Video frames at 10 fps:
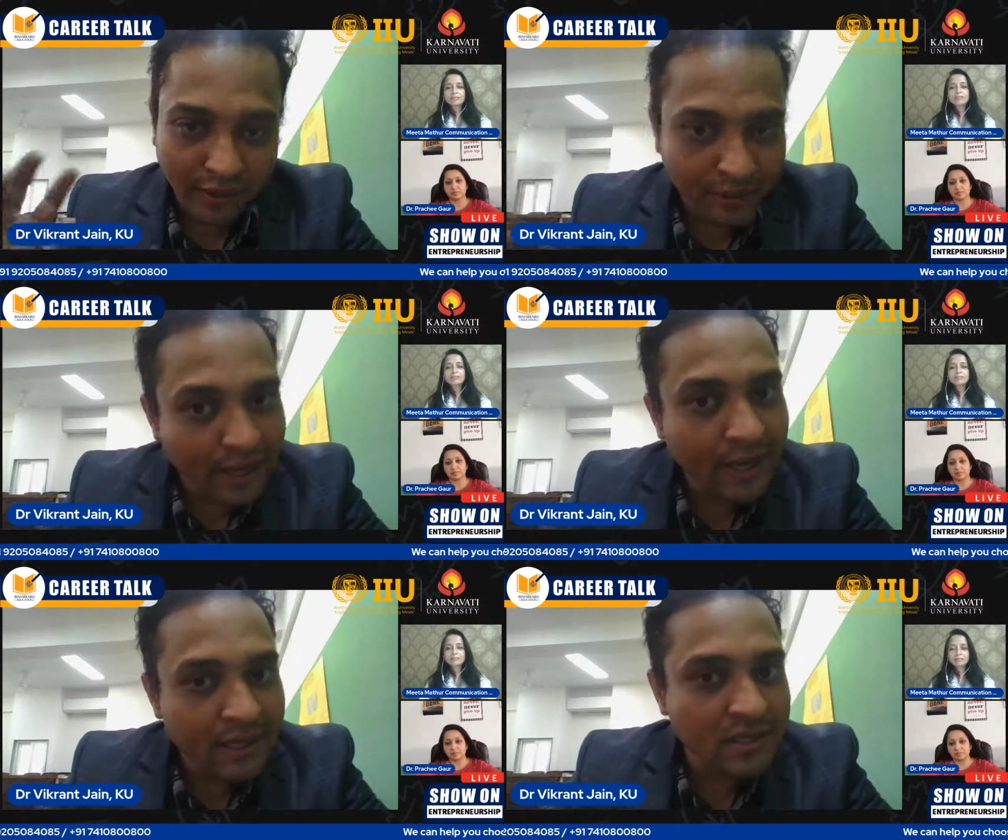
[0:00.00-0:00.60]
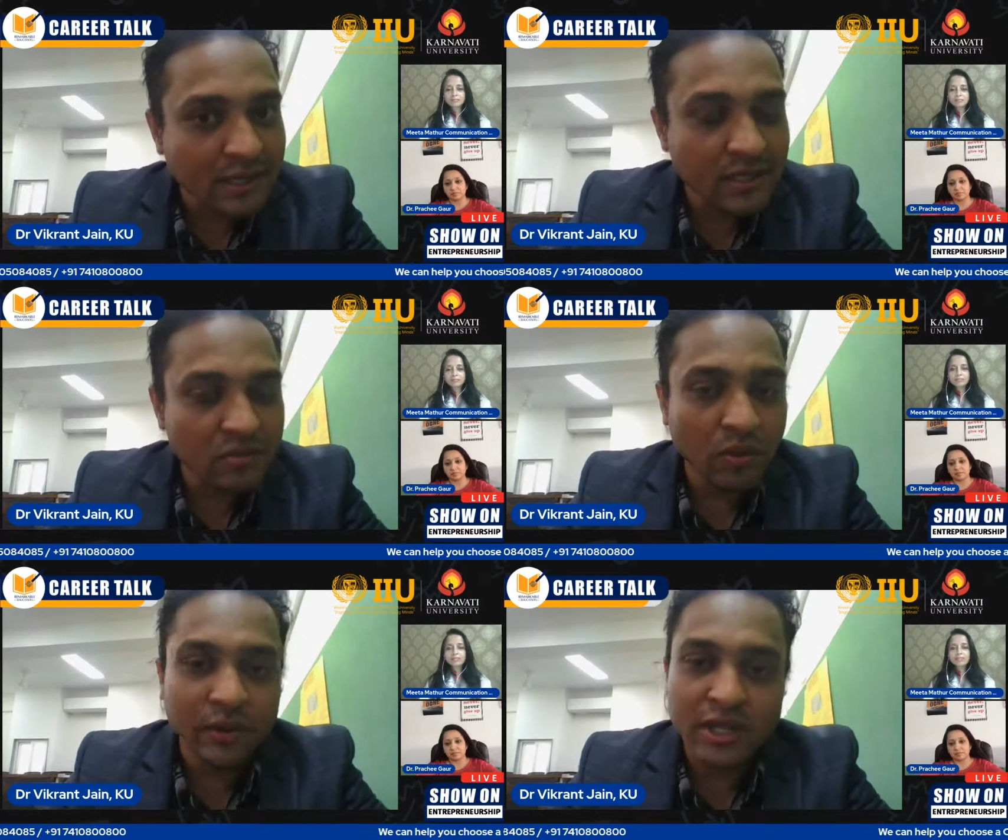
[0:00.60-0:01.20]
then it is
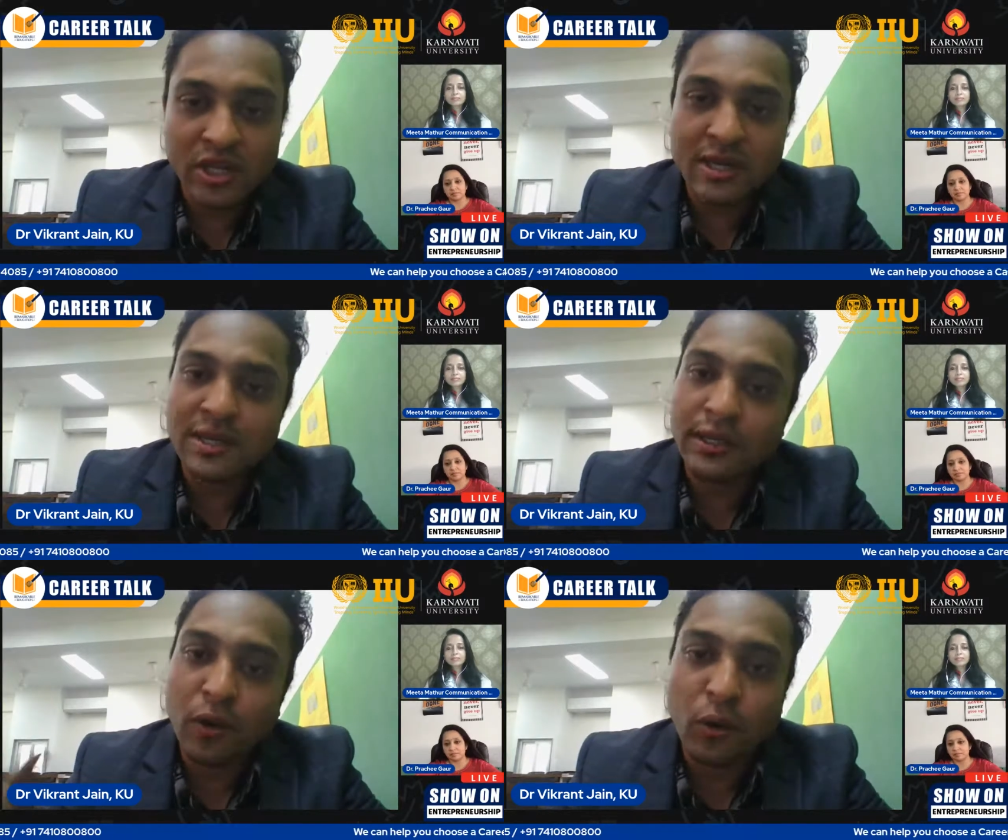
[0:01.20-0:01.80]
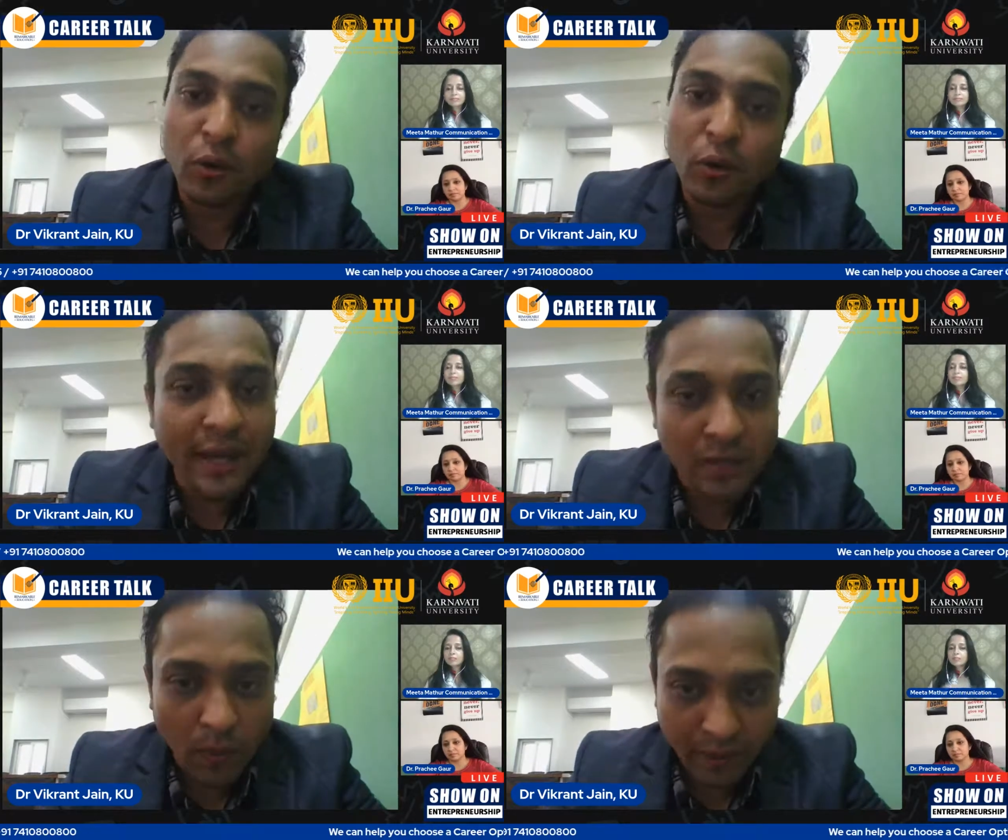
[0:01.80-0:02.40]
successful they change it they go to the
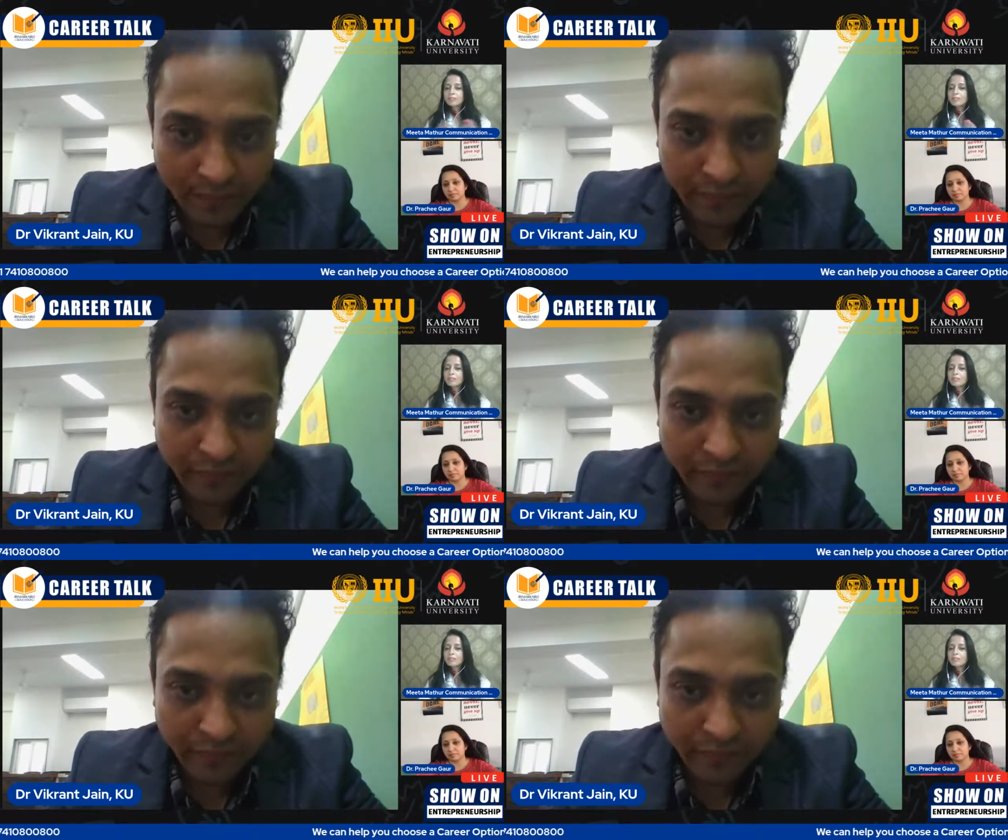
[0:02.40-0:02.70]
next one